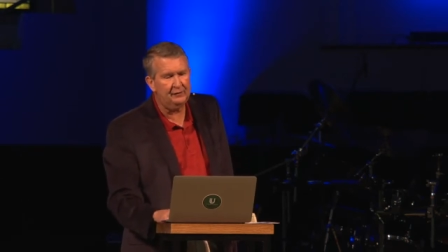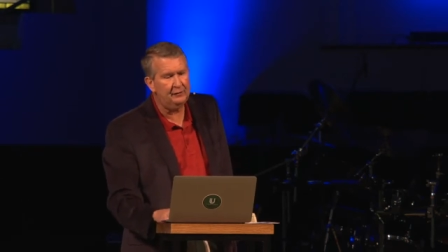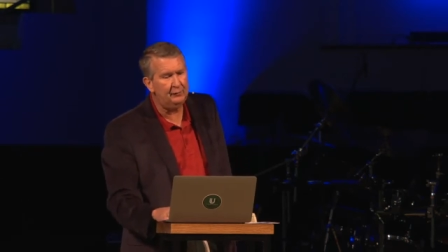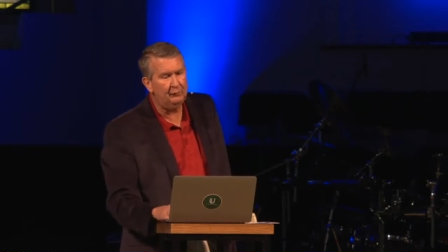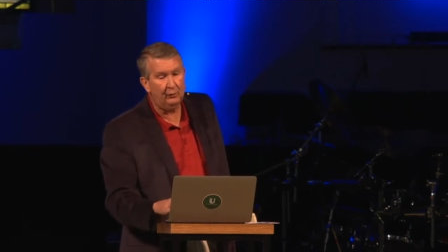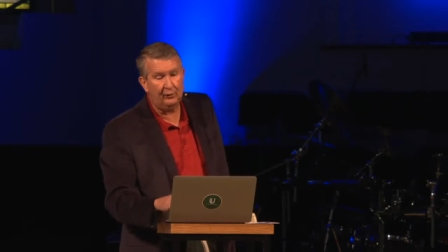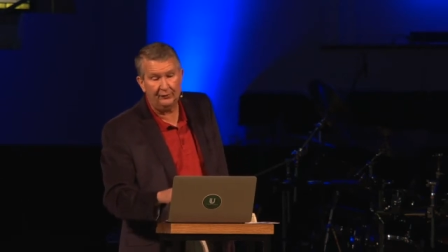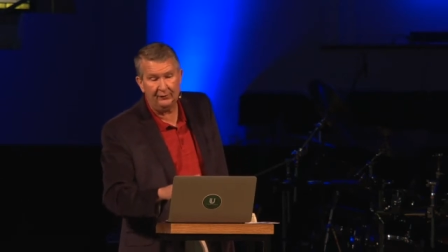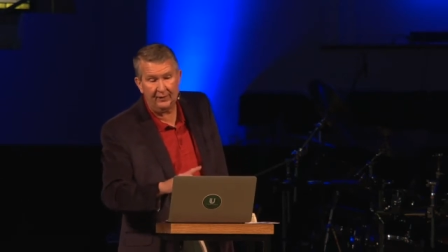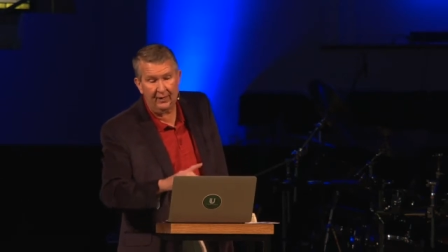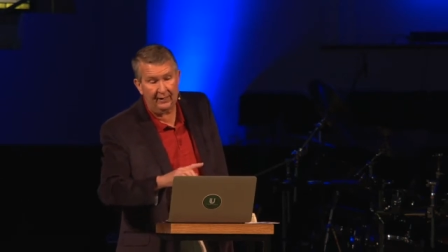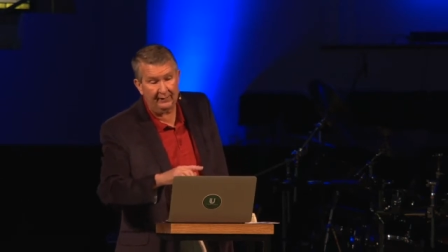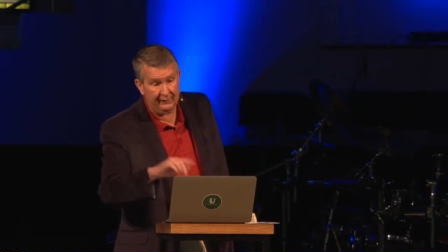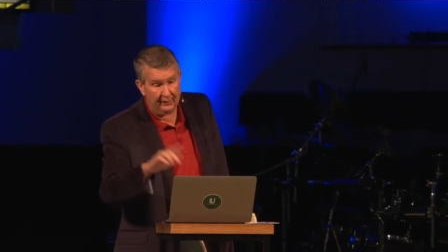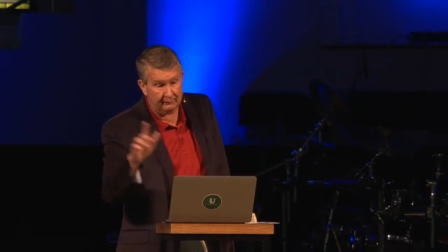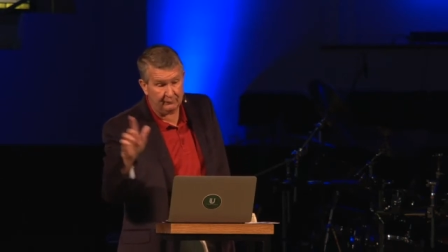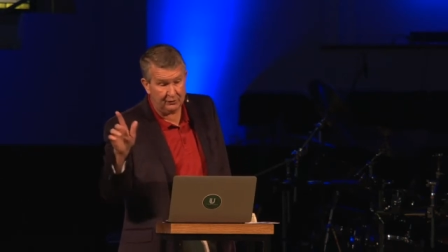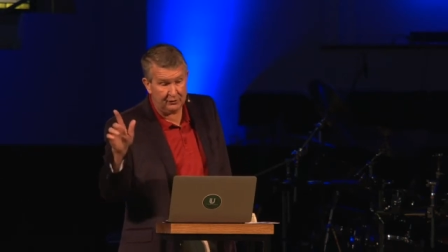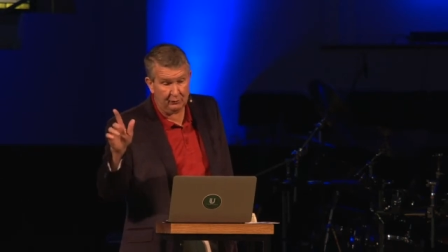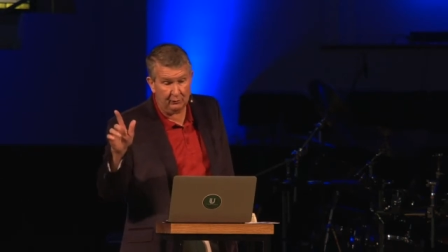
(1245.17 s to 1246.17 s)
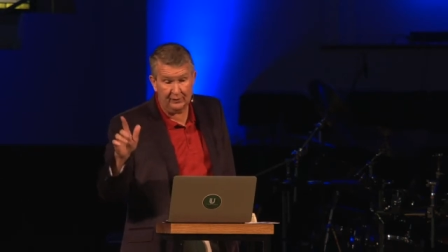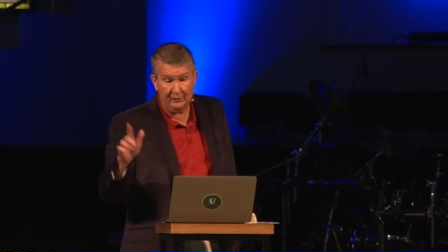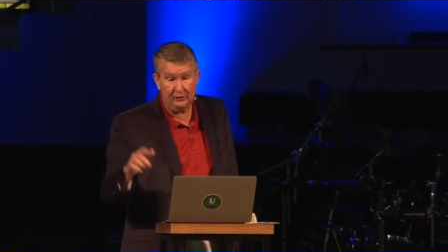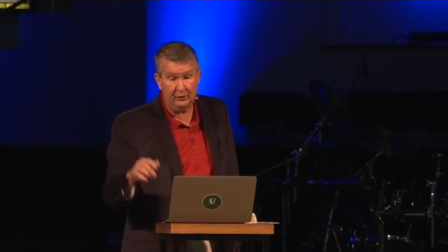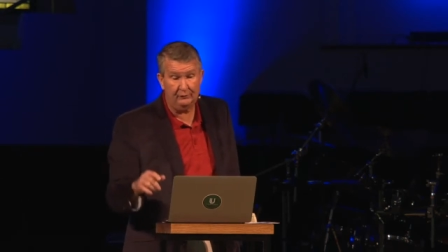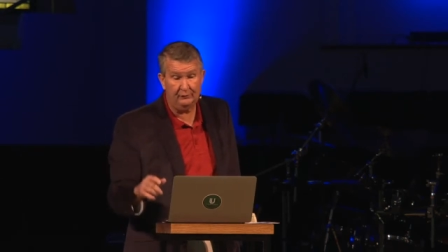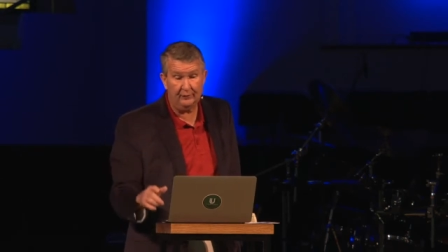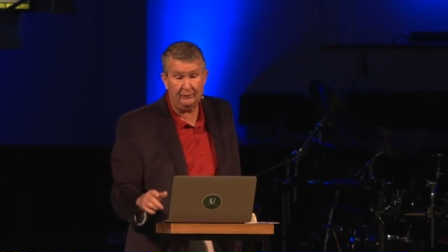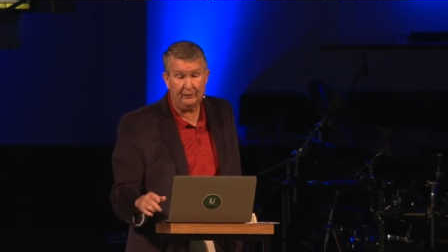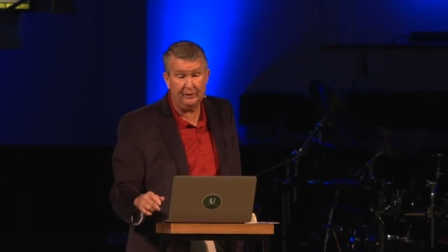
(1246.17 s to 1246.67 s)
You will not, Numbers
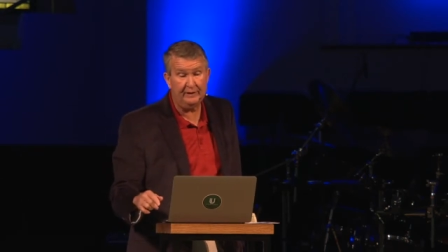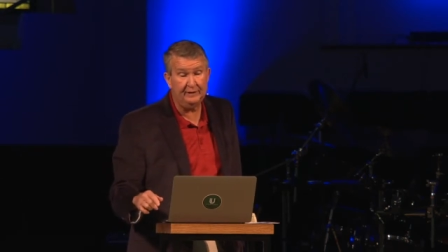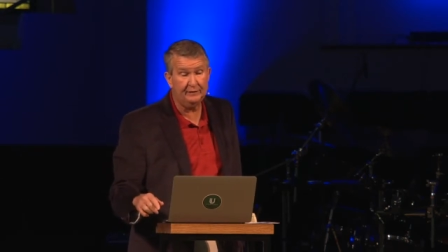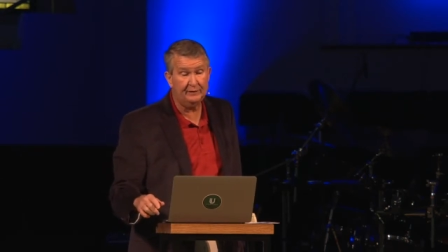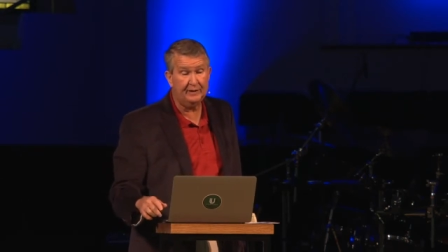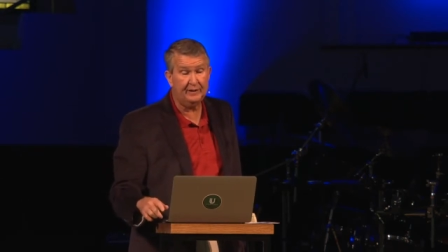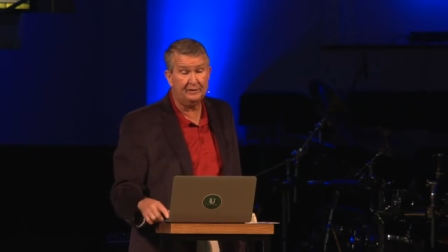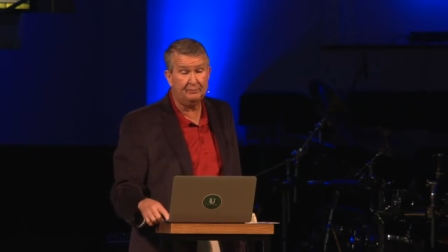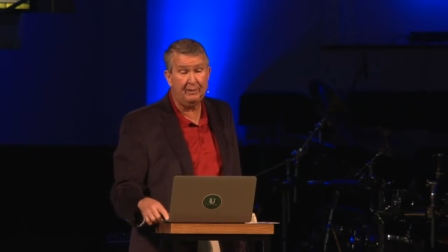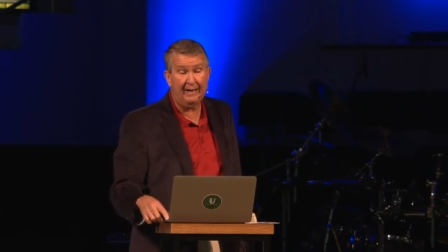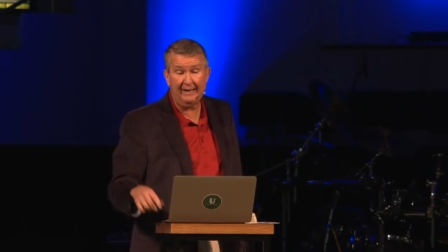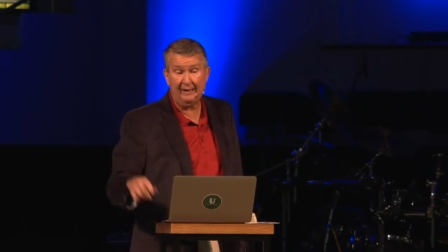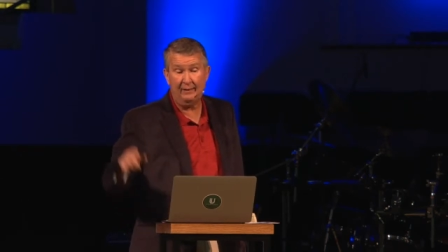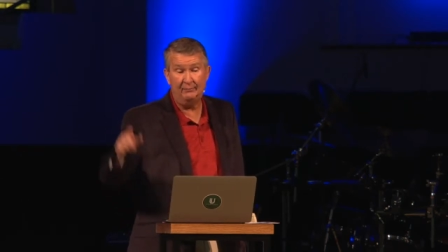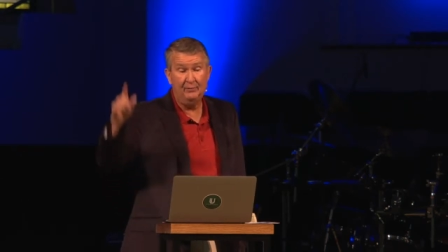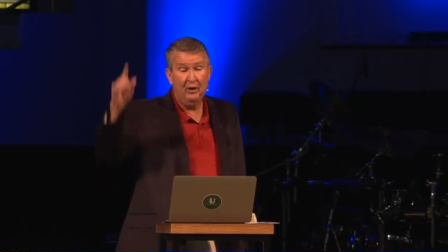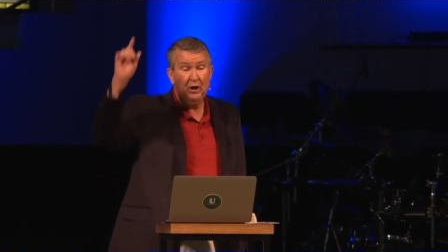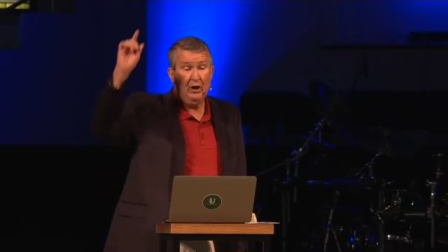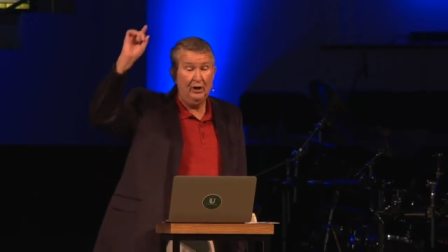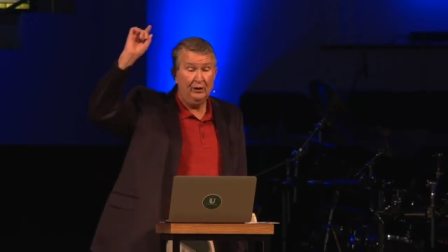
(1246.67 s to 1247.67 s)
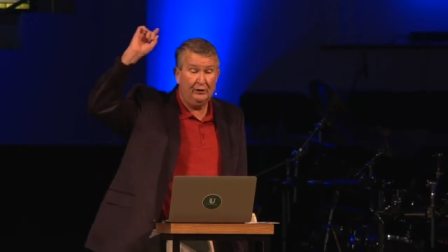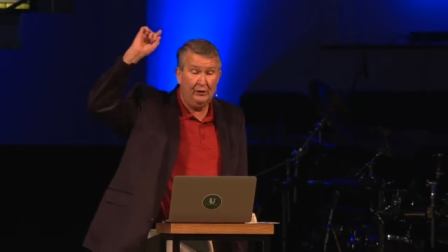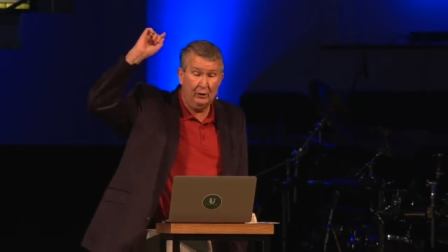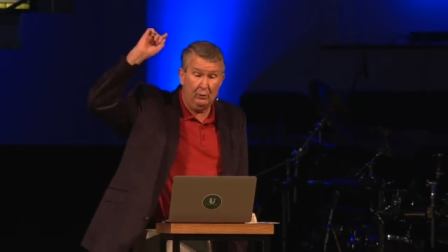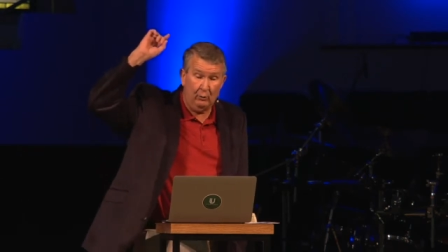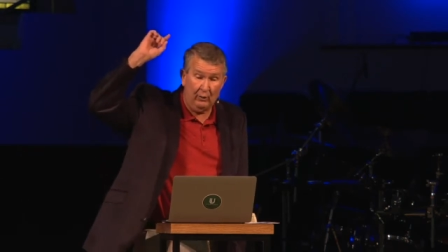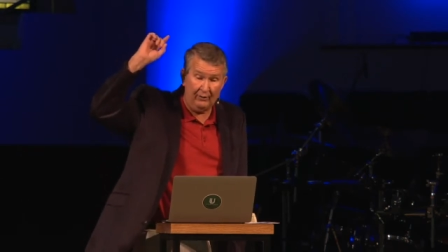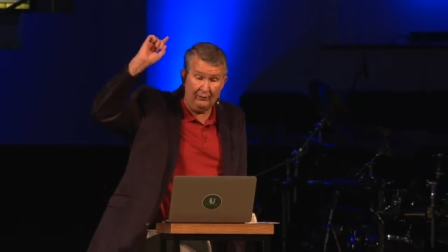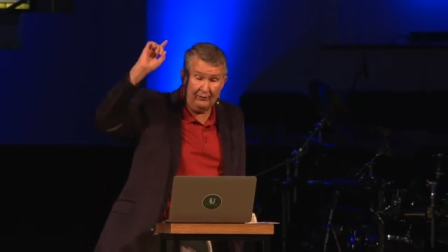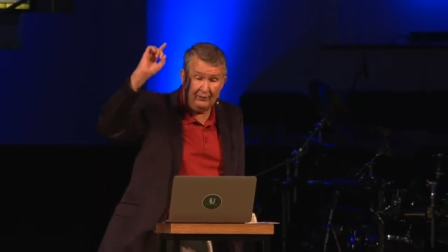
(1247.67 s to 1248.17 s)
22 15 says, Balaam, you
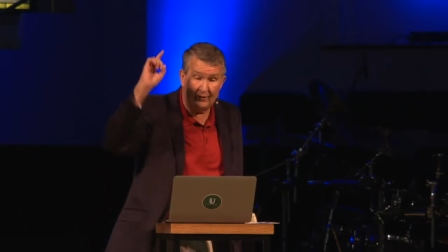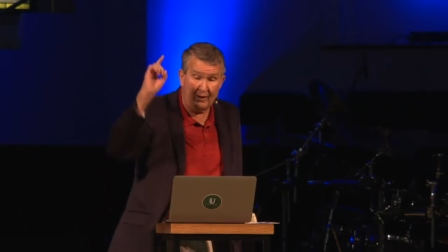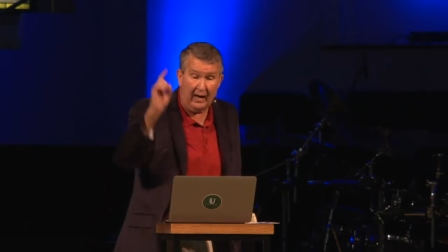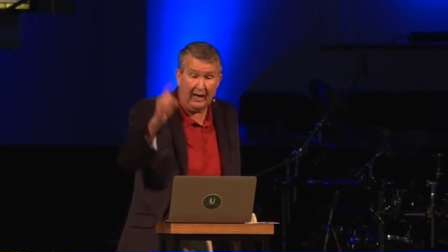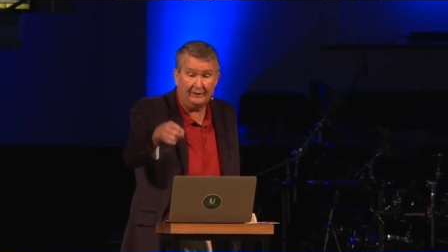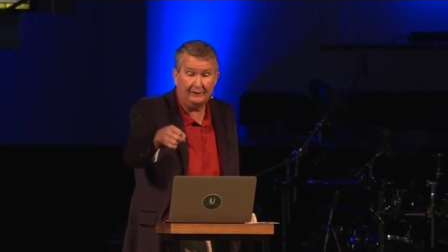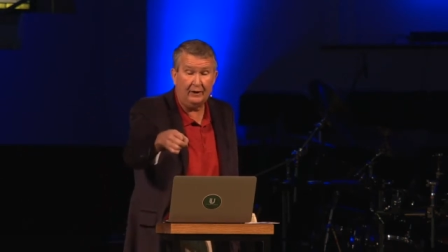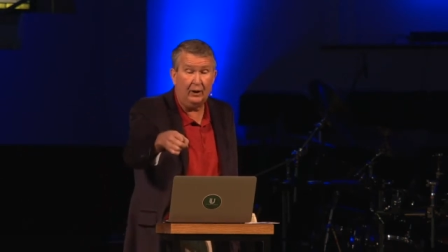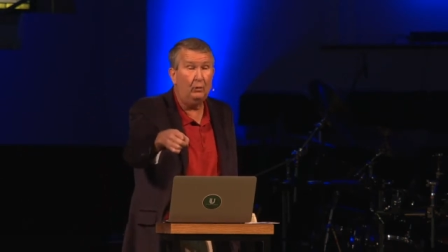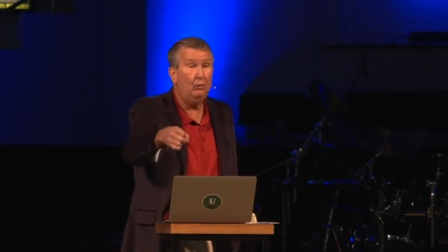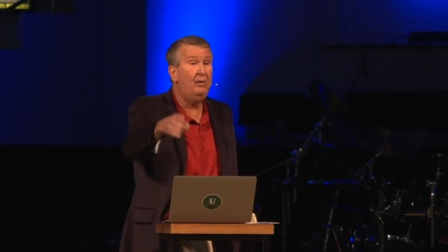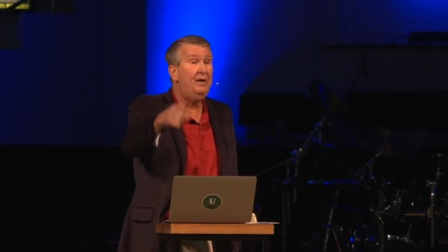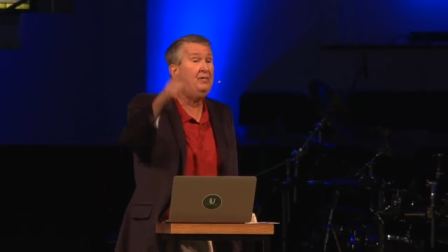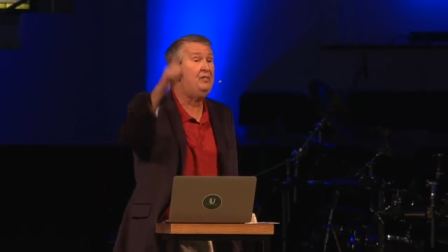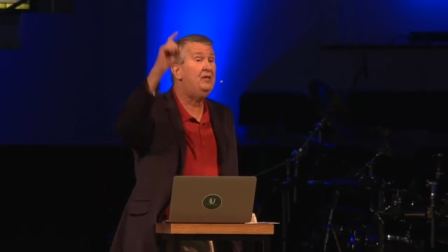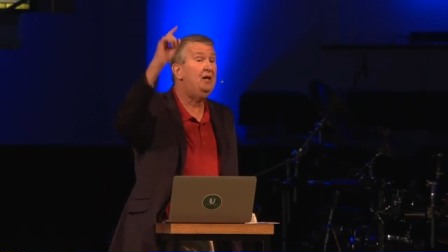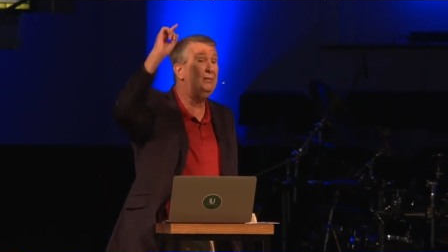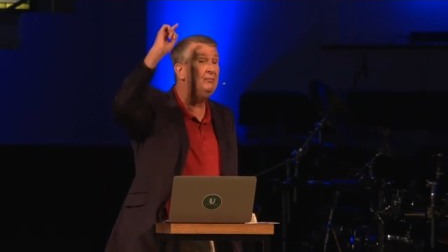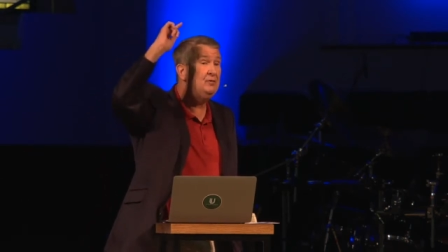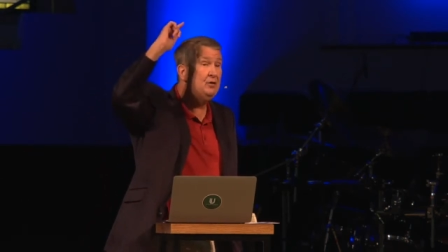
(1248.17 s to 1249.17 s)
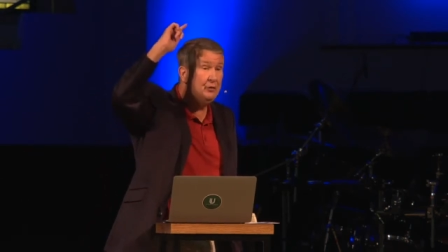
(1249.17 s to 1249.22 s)
will not go with them.